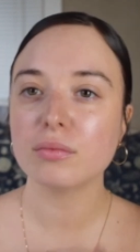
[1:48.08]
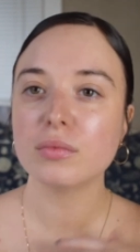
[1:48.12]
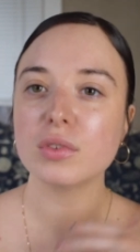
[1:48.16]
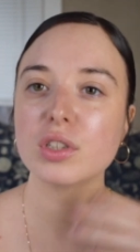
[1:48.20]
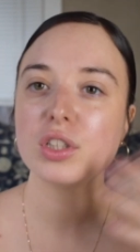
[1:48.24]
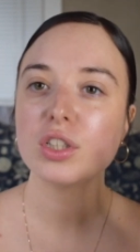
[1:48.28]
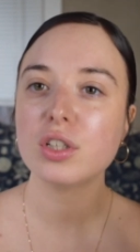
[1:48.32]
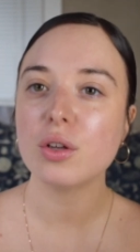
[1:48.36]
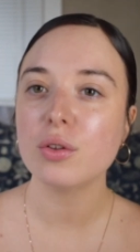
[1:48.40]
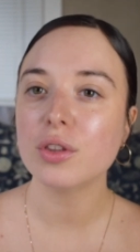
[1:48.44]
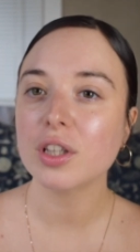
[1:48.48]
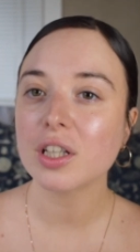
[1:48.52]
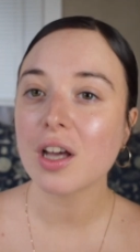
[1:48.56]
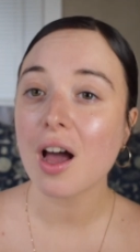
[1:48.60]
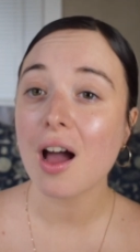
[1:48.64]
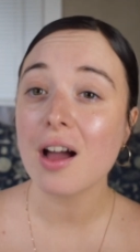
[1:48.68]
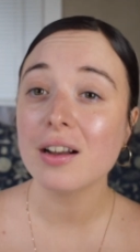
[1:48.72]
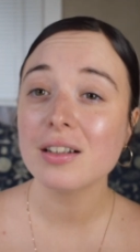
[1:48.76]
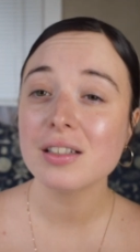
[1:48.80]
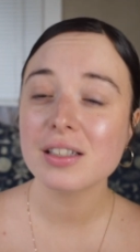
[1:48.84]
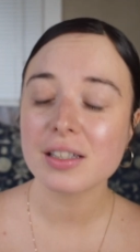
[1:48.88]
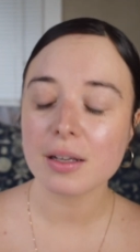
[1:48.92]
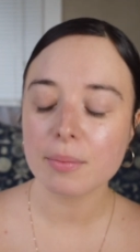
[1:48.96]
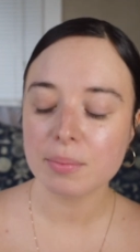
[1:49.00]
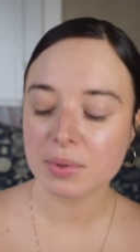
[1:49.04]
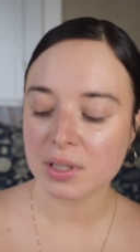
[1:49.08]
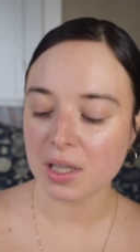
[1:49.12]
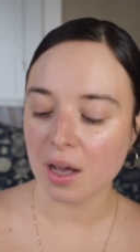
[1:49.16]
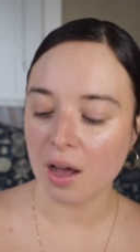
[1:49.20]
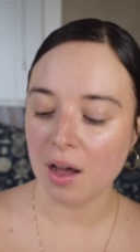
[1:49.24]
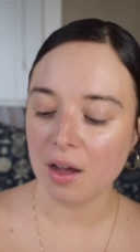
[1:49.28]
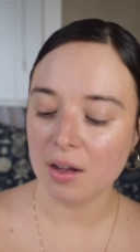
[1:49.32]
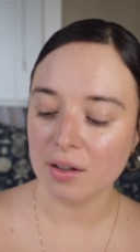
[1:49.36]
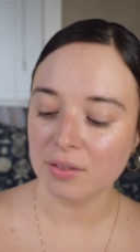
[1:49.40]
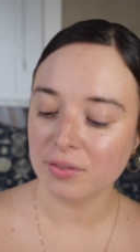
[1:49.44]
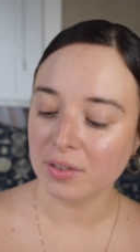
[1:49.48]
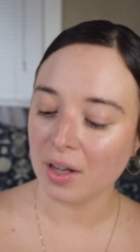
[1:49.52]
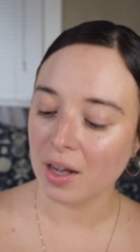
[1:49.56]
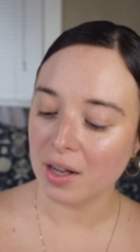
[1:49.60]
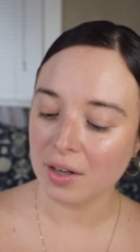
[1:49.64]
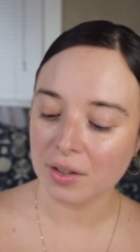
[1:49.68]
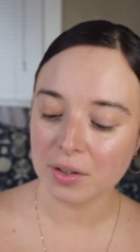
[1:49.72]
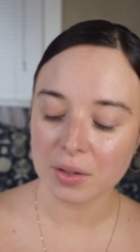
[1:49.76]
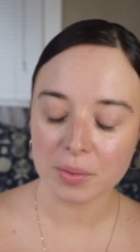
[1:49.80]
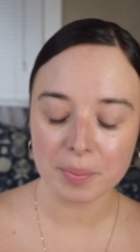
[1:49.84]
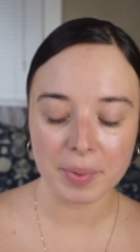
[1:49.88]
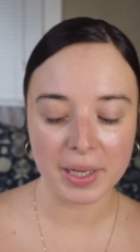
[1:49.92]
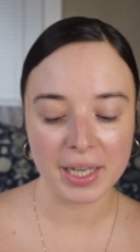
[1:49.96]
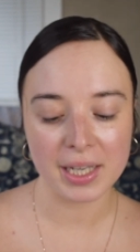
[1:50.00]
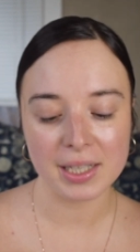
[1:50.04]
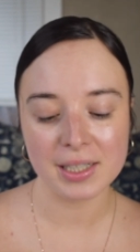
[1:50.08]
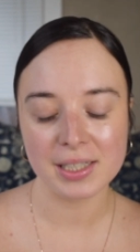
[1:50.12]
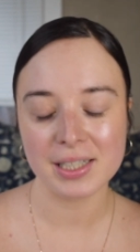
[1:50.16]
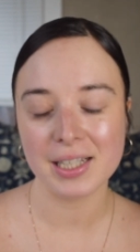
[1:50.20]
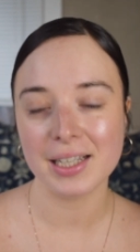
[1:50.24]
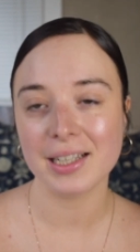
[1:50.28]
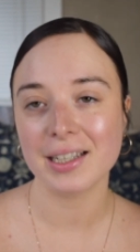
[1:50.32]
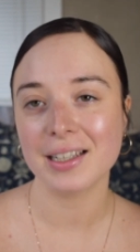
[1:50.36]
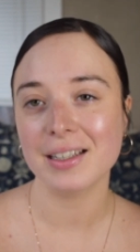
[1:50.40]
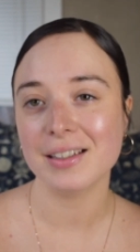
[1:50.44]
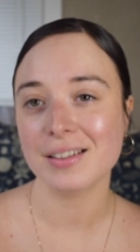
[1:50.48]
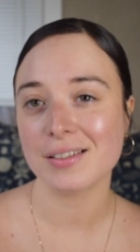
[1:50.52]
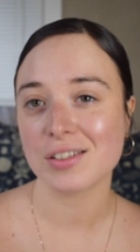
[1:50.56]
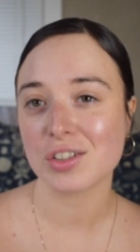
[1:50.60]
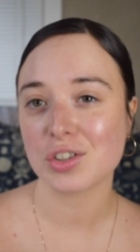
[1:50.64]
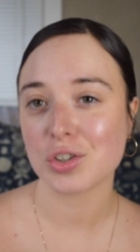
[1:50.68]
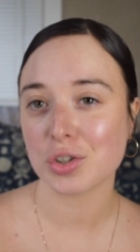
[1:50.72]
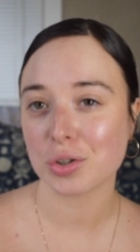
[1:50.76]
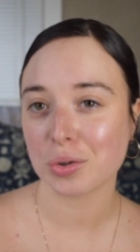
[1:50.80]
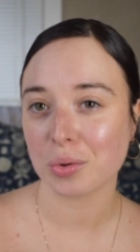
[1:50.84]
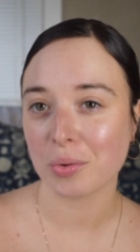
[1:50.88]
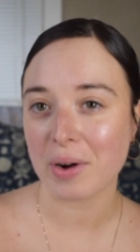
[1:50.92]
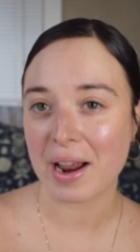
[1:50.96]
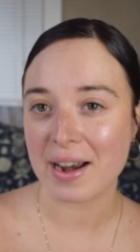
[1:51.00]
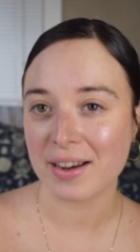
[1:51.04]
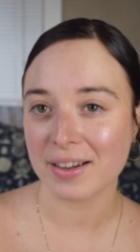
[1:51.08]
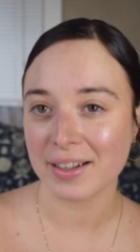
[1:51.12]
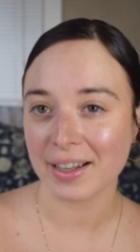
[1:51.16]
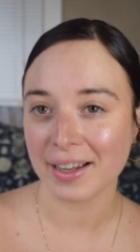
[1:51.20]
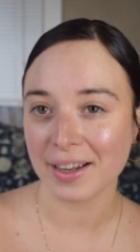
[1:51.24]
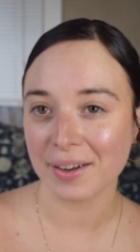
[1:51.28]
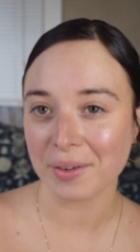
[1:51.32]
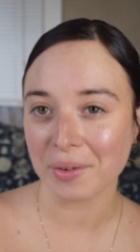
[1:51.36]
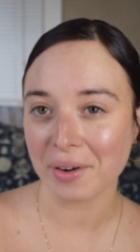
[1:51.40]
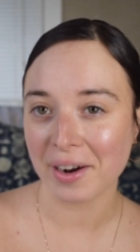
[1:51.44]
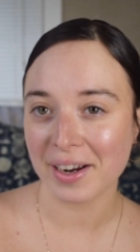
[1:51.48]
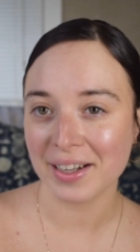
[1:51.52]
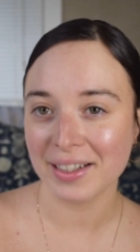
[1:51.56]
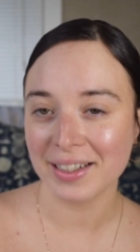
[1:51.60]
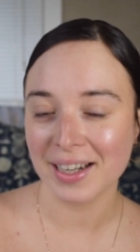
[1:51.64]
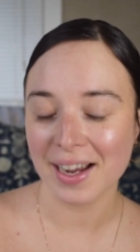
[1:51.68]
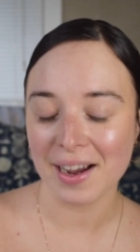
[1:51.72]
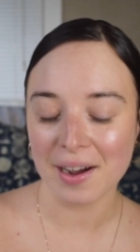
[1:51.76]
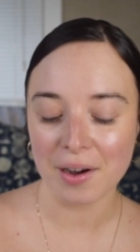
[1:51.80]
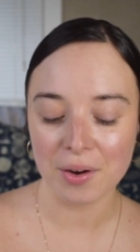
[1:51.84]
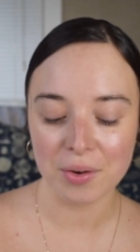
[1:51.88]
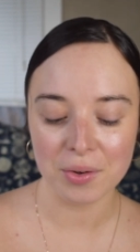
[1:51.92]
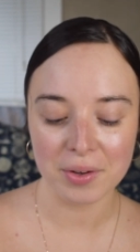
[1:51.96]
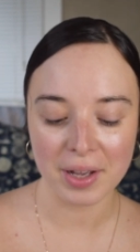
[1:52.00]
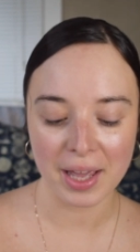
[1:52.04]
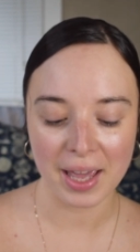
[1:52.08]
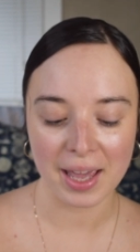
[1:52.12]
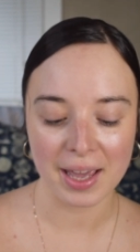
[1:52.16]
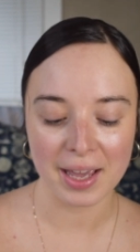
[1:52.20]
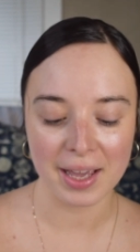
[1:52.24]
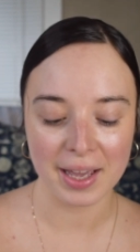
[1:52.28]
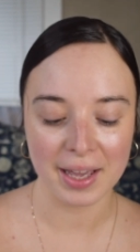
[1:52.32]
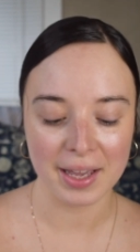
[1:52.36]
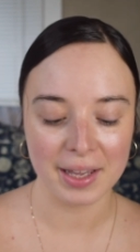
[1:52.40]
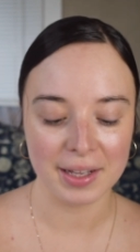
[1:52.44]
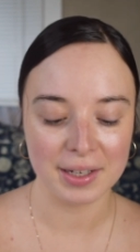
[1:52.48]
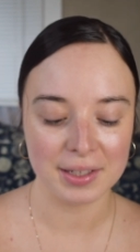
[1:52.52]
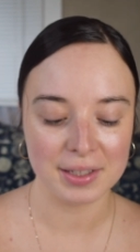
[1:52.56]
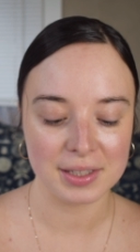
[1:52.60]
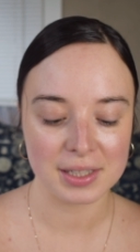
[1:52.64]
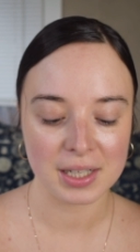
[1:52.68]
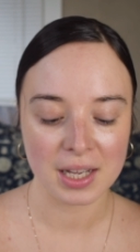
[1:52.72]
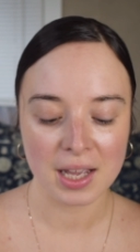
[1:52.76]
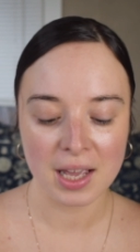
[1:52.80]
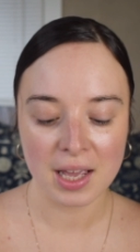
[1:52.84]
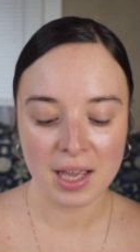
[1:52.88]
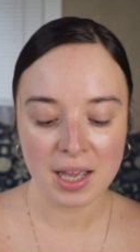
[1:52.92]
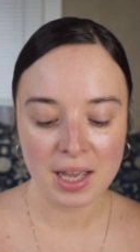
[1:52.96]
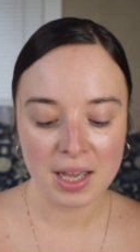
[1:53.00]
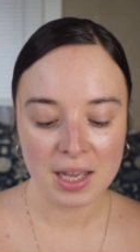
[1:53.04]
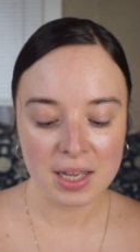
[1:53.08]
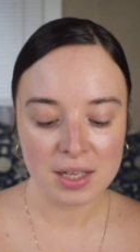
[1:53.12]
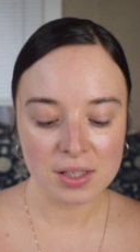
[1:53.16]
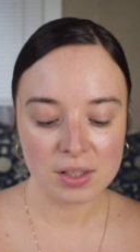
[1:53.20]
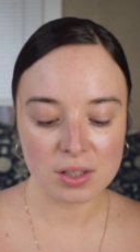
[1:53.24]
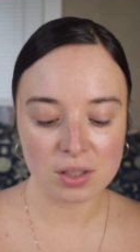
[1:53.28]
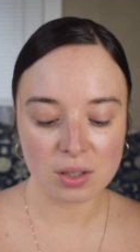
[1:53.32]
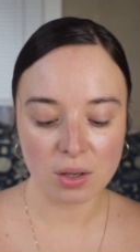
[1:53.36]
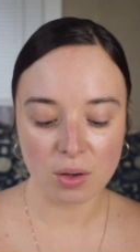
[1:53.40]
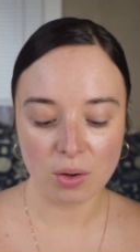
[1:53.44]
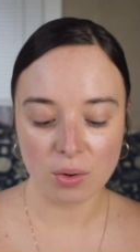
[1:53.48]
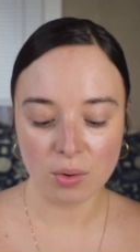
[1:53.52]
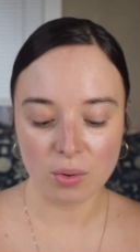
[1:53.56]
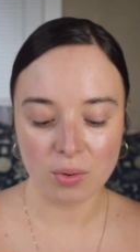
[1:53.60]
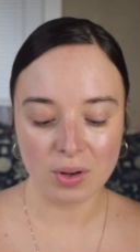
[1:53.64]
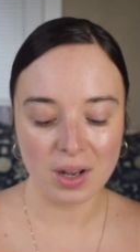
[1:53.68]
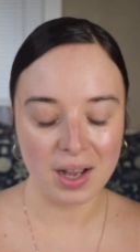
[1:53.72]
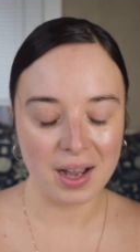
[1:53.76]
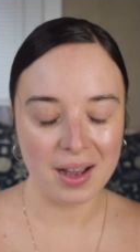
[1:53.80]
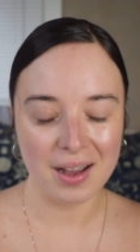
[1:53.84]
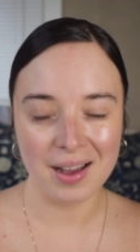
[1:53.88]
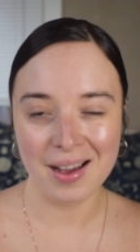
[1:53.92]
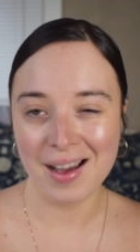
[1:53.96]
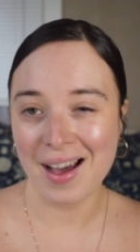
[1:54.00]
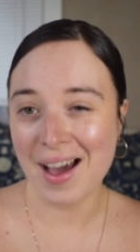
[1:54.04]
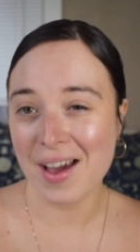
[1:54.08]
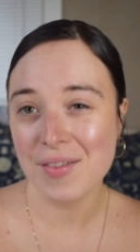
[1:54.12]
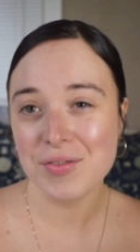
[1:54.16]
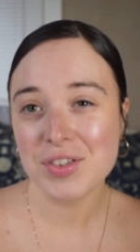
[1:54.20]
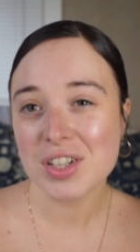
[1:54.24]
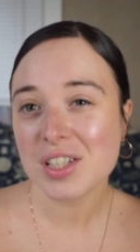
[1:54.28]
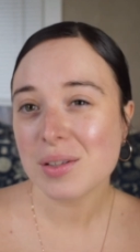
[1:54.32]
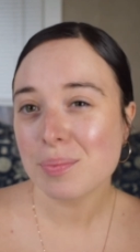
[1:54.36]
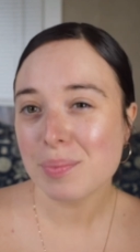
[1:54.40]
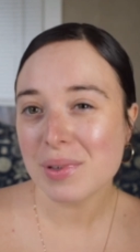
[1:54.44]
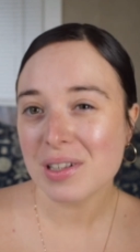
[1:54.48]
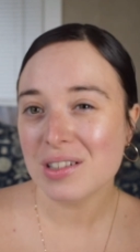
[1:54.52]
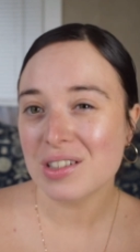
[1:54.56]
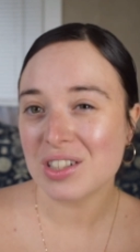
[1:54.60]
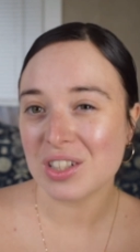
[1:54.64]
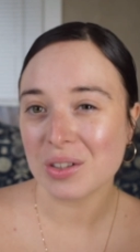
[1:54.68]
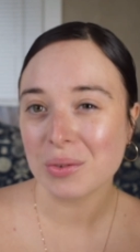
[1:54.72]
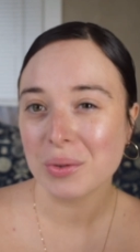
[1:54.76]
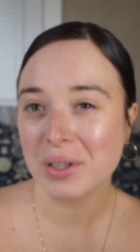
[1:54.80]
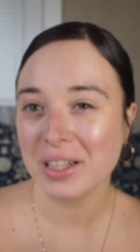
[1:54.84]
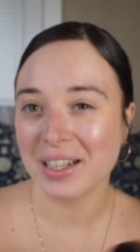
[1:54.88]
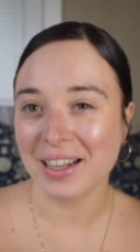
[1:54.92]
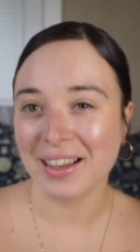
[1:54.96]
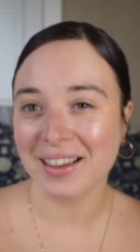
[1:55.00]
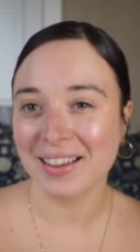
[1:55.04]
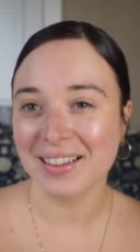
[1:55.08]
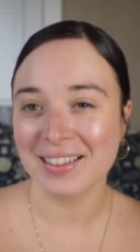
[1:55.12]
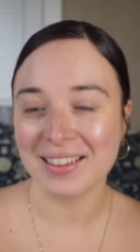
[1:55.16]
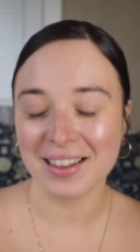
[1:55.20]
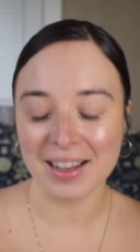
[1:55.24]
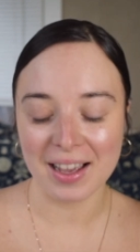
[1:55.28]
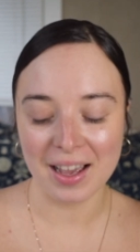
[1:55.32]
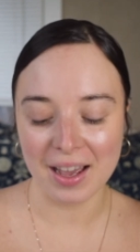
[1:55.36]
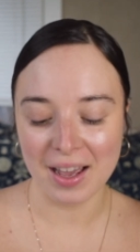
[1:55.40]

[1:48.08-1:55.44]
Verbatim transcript: So the concept of underpainting is trending right now and so uh, I've just been doing it.